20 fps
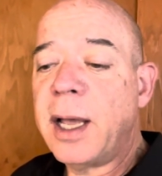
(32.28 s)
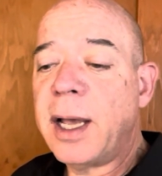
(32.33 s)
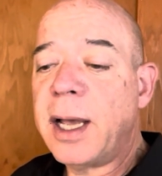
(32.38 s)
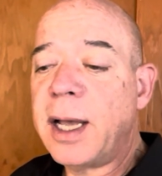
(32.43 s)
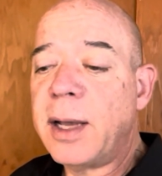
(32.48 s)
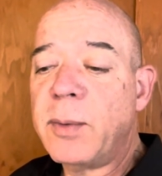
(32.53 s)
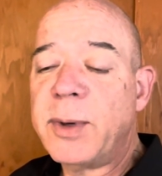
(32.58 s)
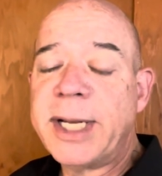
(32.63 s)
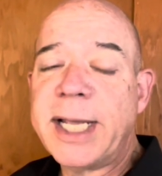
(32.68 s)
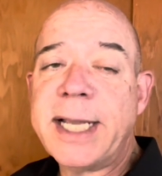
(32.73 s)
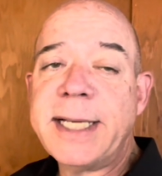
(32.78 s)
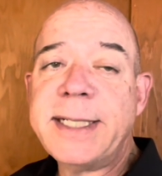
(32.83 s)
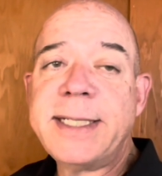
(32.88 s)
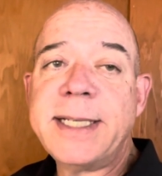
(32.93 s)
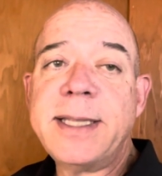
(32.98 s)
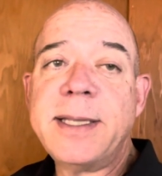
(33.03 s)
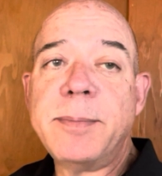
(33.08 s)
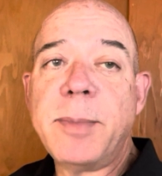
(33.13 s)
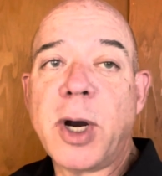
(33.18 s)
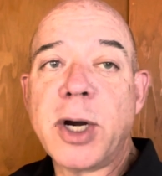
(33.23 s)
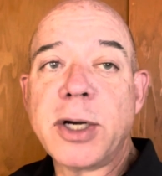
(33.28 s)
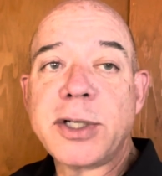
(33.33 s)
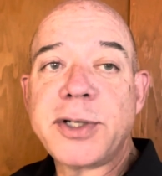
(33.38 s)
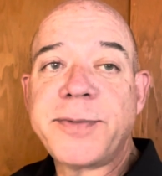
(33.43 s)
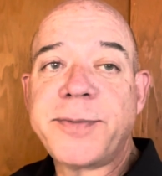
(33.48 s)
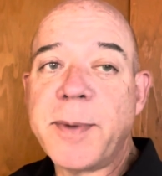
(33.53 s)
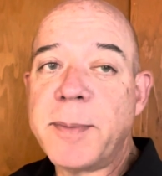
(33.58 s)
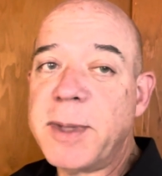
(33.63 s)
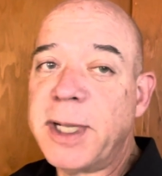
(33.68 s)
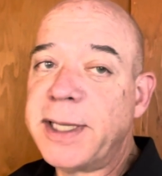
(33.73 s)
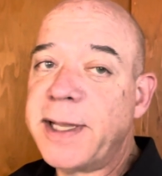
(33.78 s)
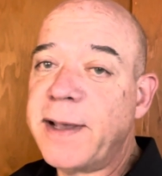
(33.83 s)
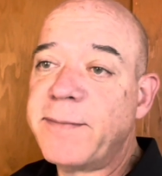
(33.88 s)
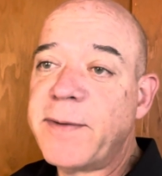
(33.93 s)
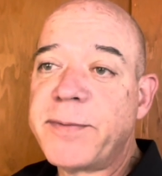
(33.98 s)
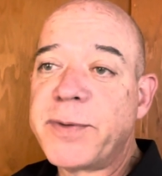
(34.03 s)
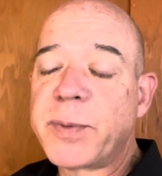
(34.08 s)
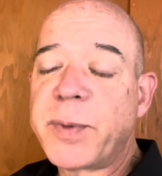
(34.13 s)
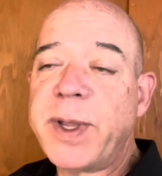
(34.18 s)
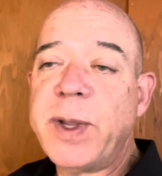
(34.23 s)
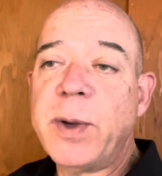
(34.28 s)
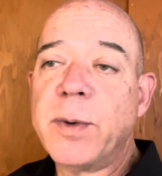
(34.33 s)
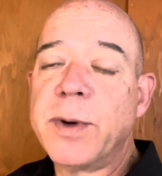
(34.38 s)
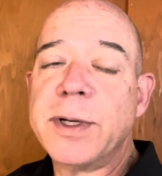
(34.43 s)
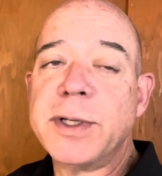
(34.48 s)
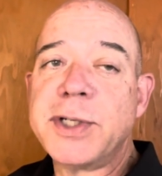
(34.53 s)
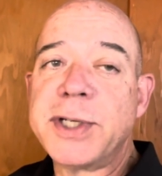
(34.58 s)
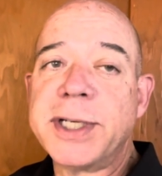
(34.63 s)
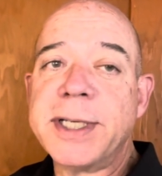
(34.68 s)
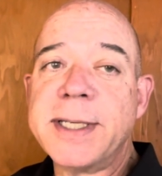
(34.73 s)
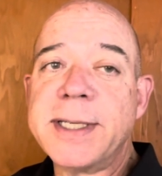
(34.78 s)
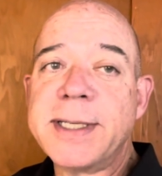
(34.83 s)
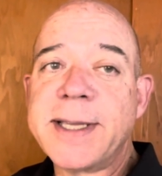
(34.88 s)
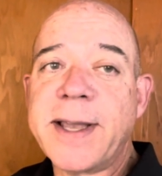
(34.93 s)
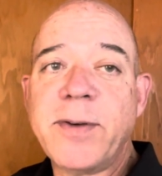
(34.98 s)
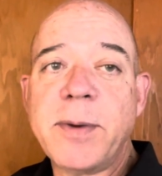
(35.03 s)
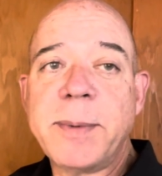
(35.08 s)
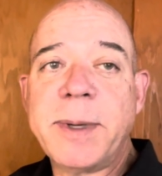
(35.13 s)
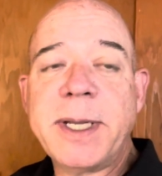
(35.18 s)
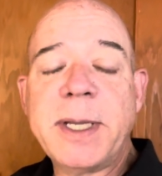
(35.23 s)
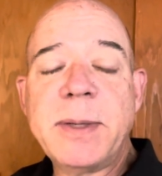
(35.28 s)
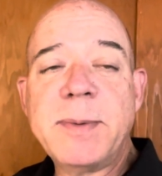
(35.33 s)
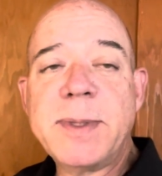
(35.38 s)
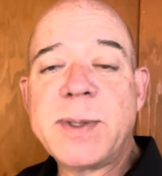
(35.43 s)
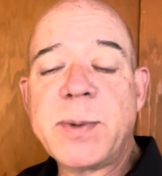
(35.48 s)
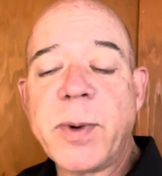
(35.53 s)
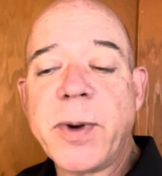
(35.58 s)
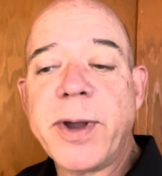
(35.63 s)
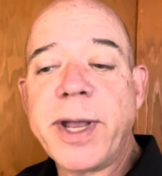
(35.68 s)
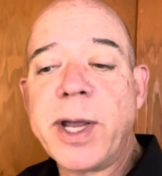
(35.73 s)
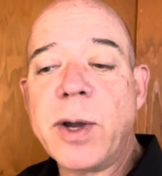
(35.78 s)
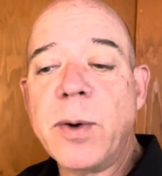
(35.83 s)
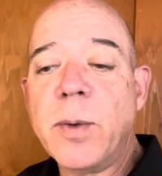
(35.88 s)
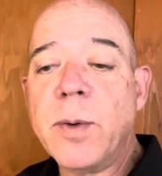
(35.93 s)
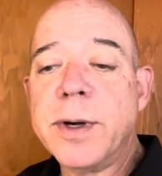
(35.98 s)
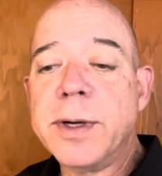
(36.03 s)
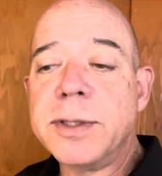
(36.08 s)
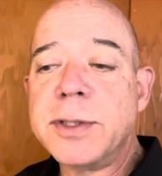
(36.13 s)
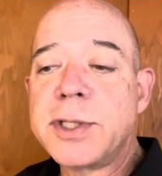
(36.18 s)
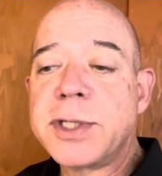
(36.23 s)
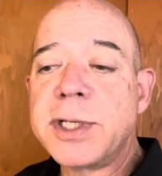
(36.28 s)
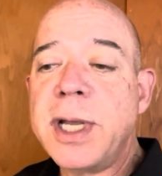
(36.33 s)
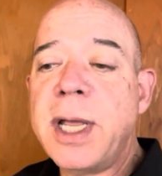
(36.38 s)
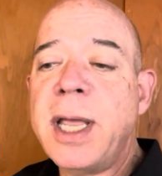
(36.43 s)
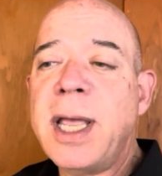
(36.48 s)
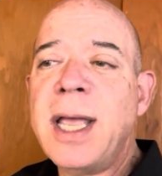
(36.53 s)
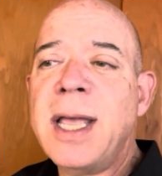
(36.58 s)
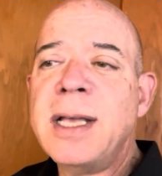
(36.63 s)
When I did the March from the Love of Three Oranges, everybody was wearing orange.